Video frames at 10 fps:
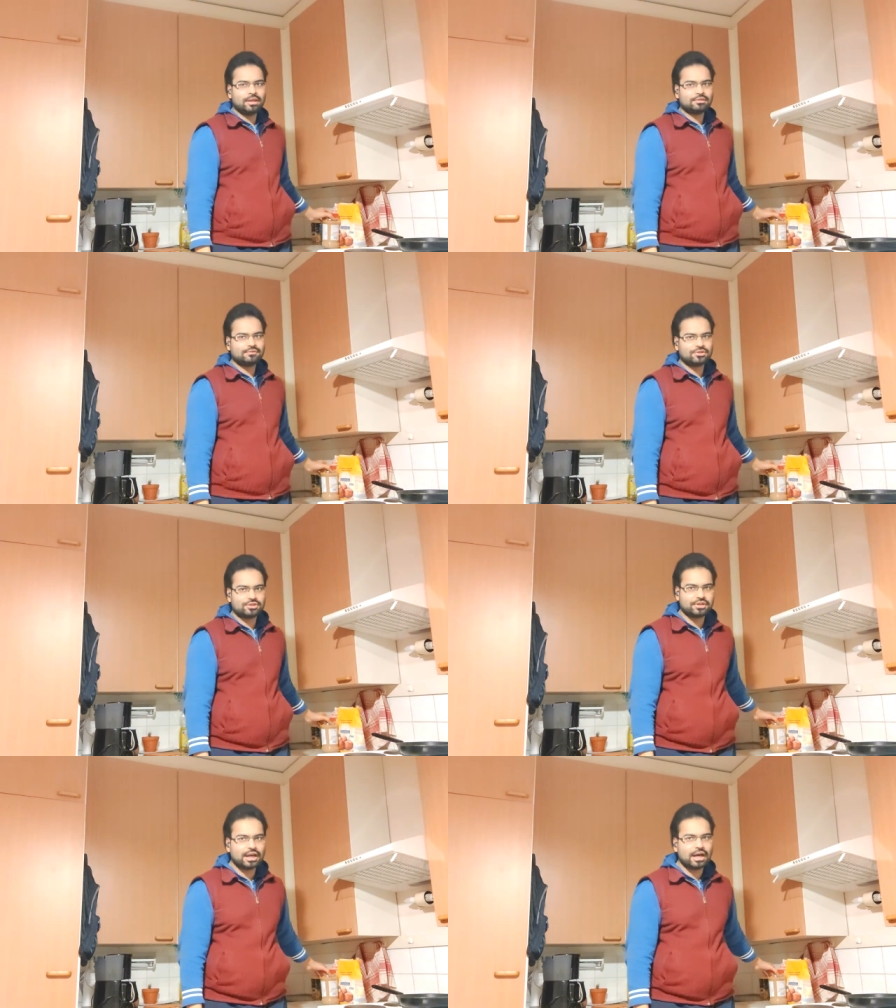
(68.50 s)
a mix of
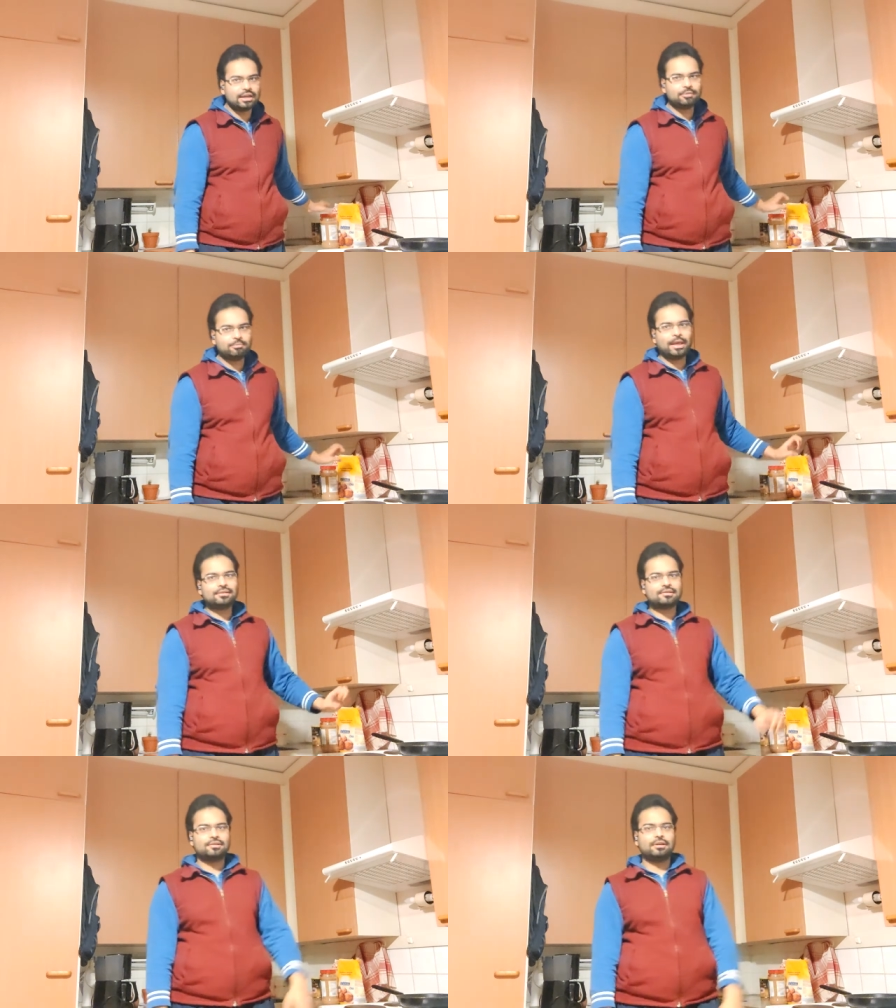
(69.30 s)
ginger garlic
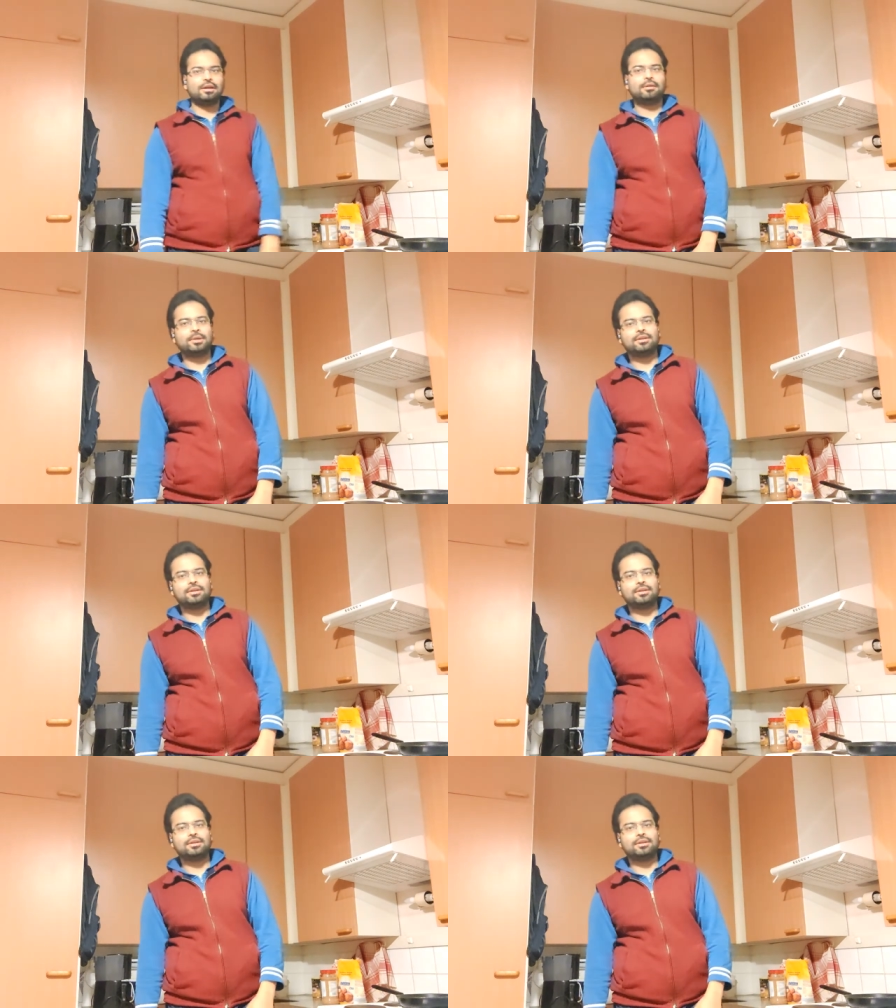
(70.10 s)
paste